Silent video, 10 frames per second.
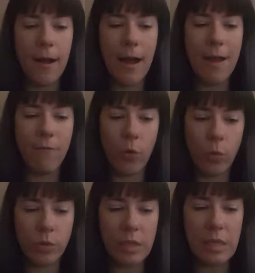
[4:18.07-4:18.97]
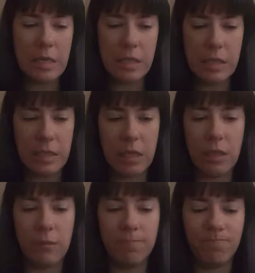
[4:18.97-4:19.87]
I've only
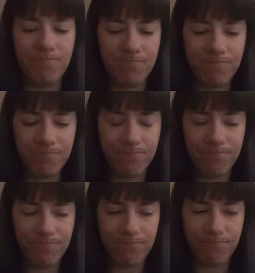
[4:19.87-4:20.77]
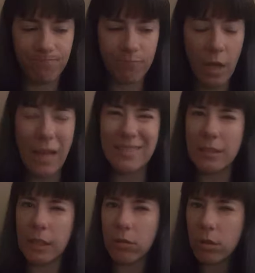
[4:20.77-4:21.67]
seen a
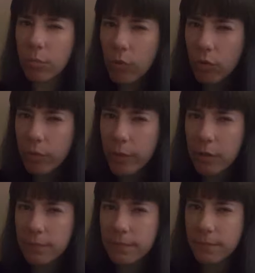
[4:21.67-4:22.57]
little improvement.